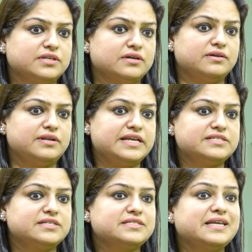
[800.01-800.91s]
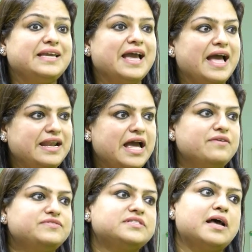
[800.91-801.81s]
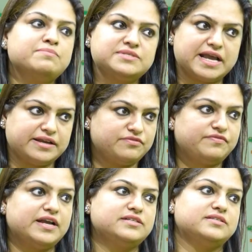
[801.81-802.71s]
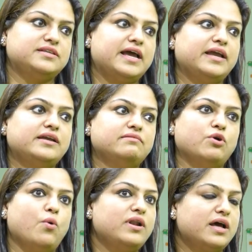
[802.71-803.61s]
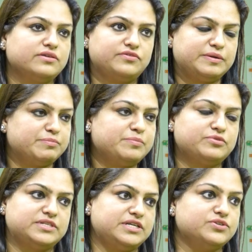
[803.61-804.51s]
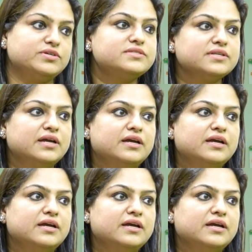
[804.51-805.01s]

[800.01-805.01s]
lasers can have some side effects like all other treatment procedures.